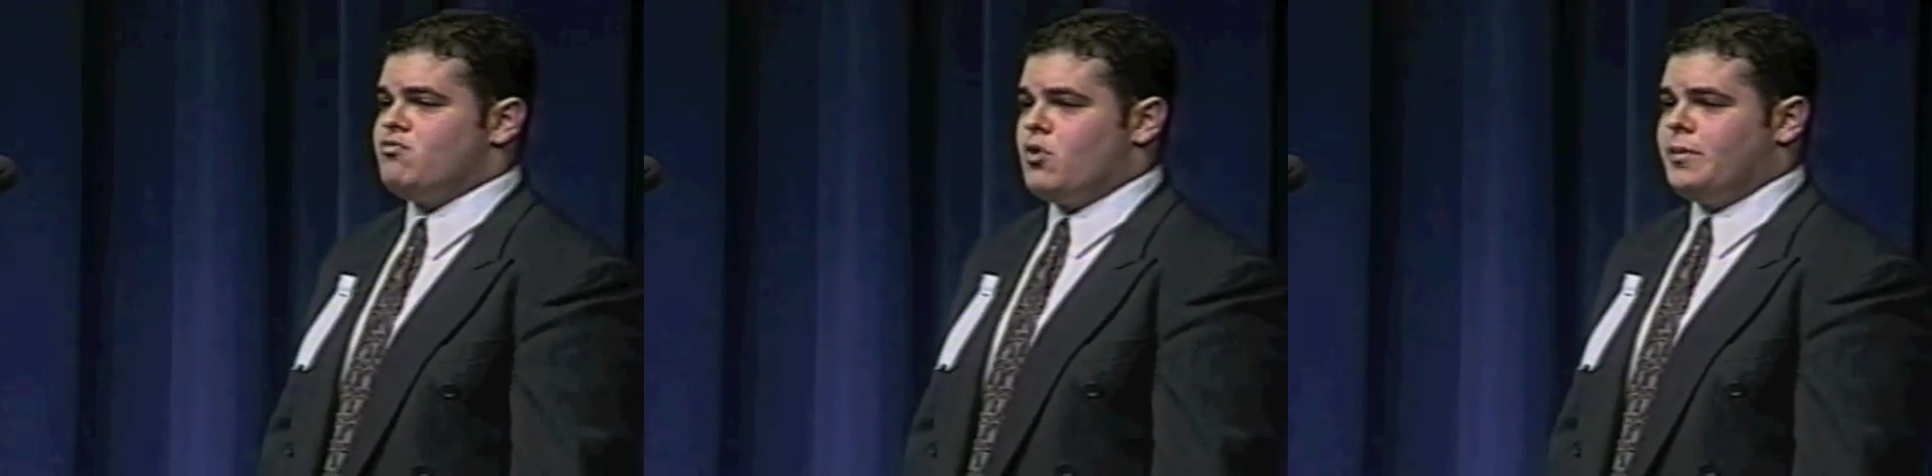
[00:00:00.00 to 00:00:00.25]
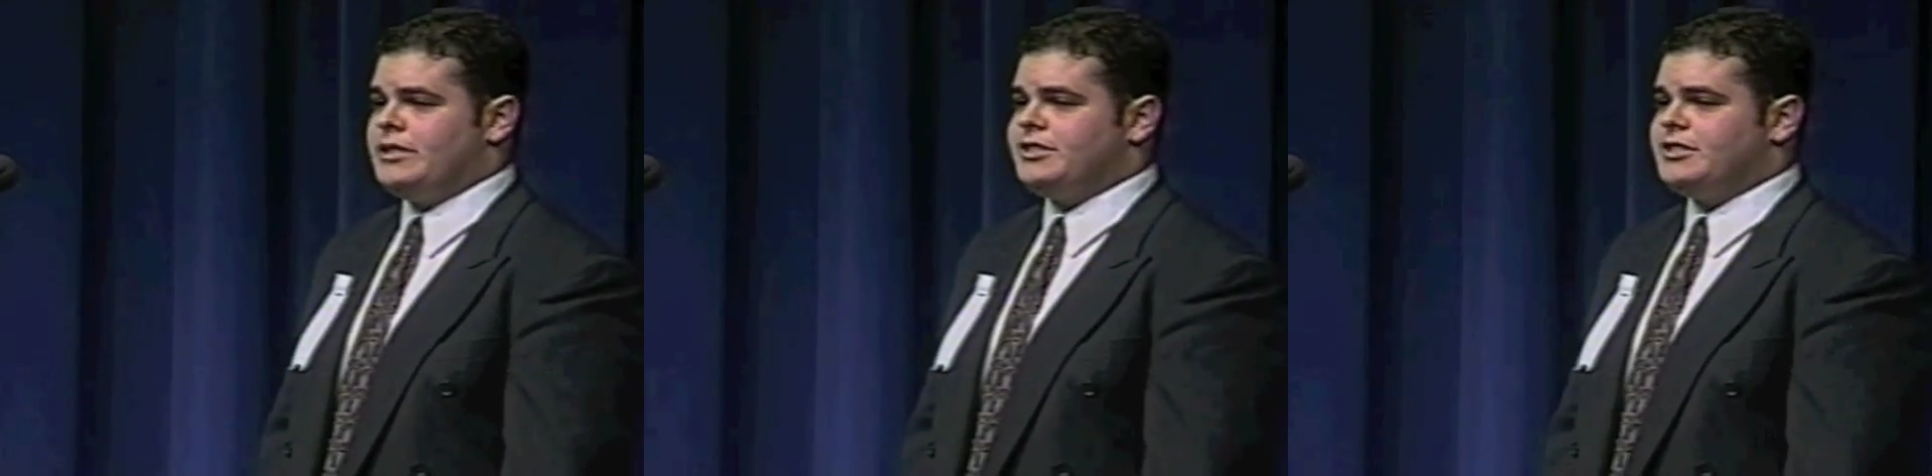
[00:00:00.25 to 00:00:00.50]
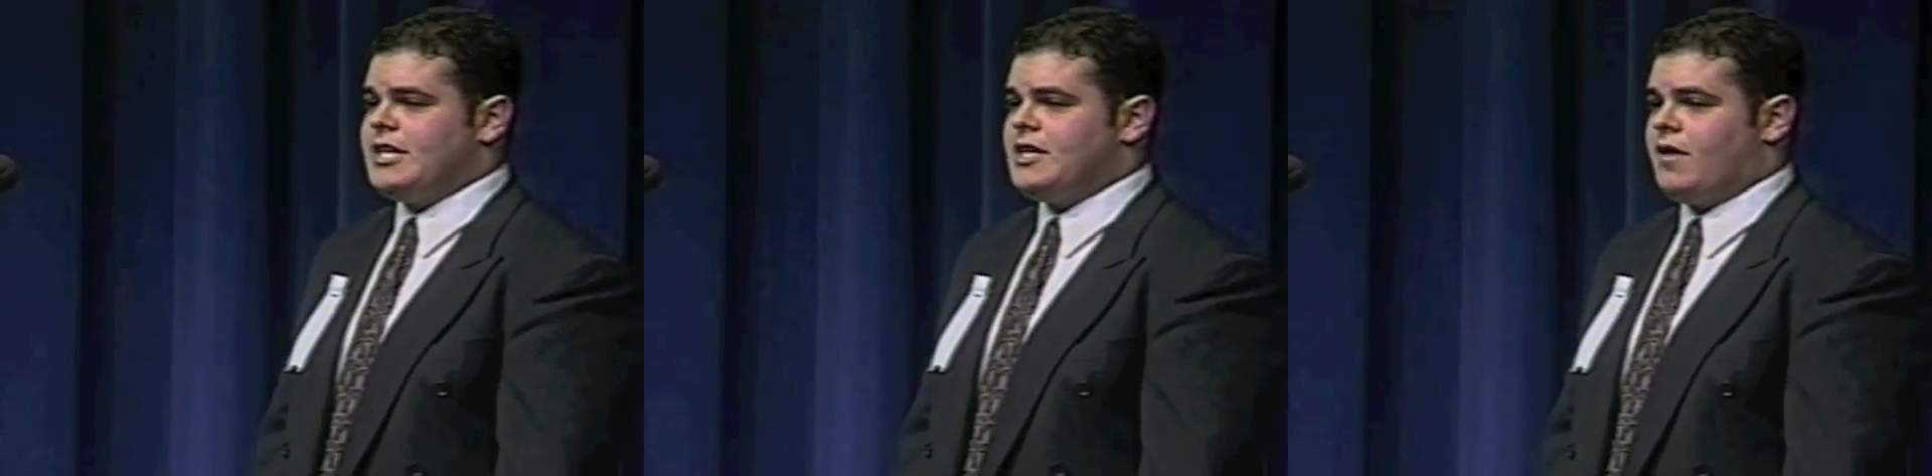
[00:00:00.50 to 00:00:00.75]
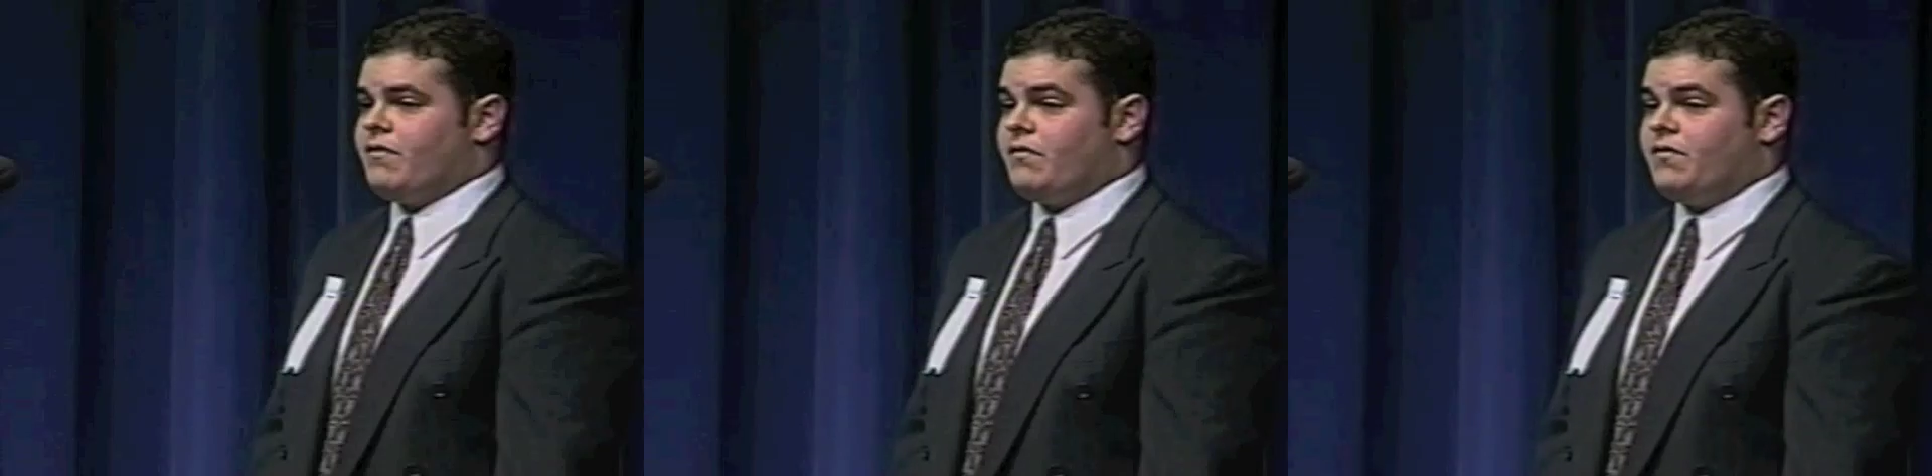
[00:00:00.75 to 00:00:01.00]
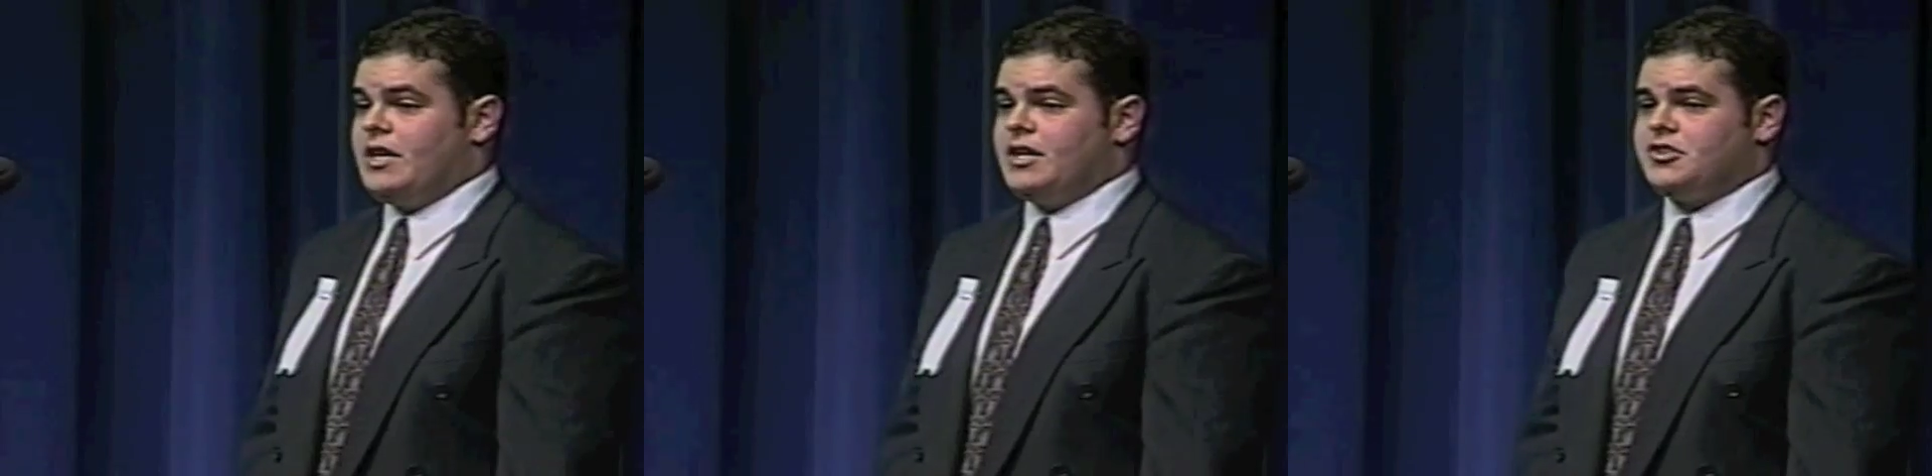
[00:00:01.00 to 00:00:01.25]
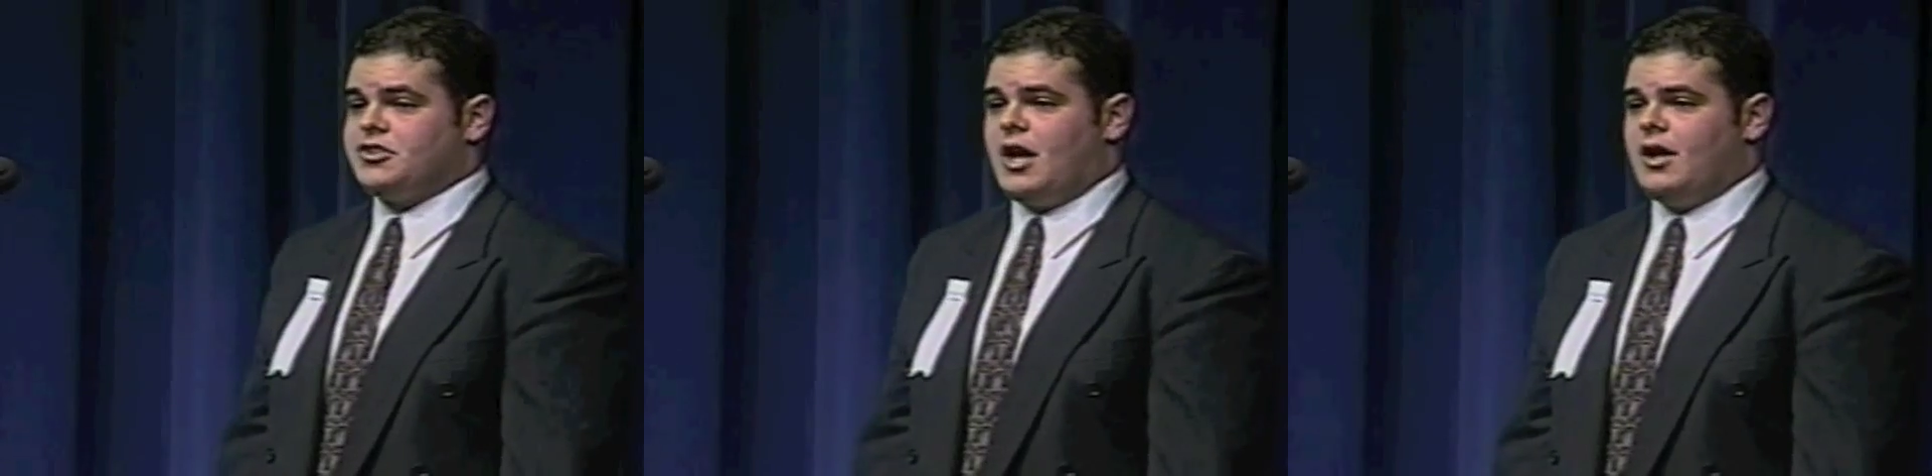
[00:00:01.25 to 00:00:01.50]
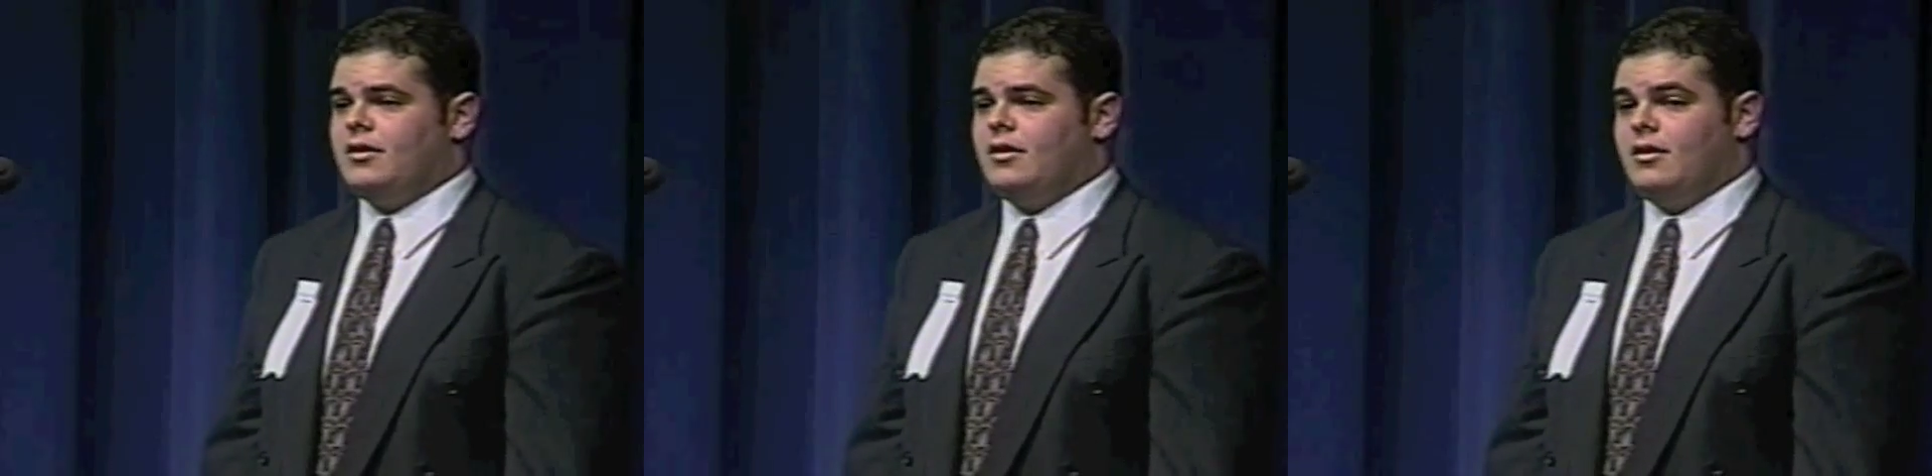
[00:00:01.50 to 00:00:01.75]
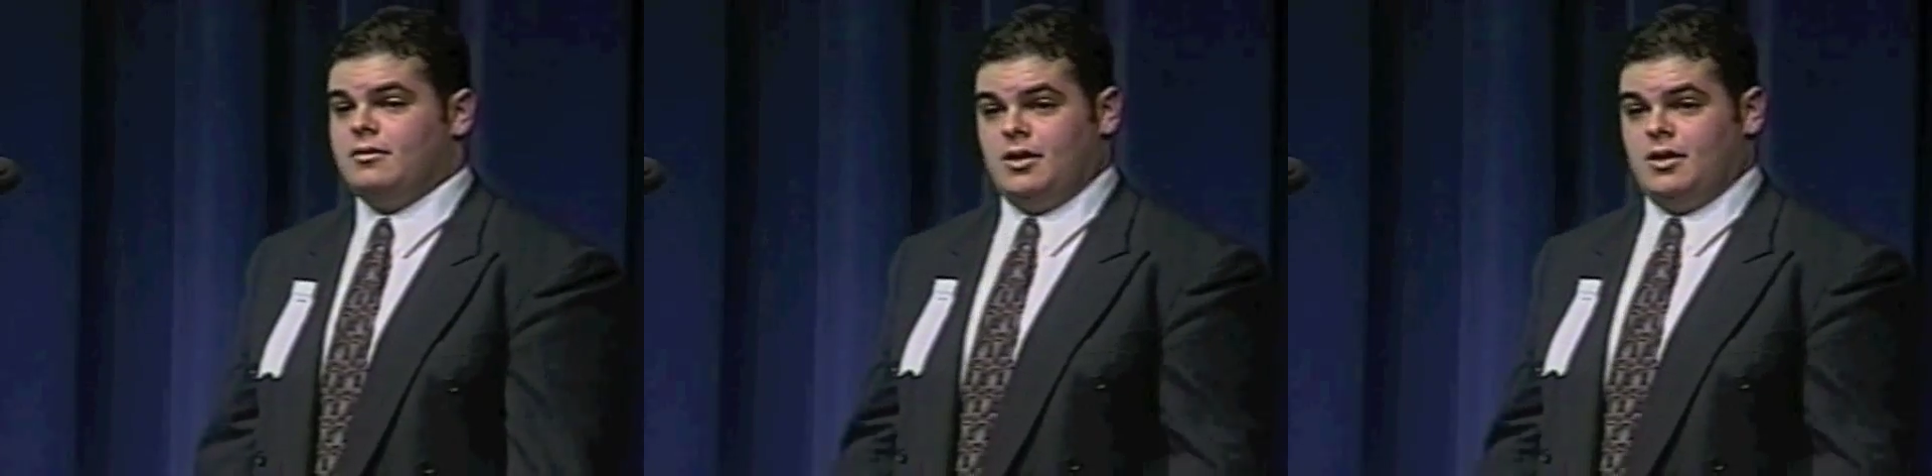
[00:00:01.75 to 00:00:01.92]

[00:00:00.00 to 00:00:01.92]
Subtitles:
Rubenstein of the Phoenix Sun,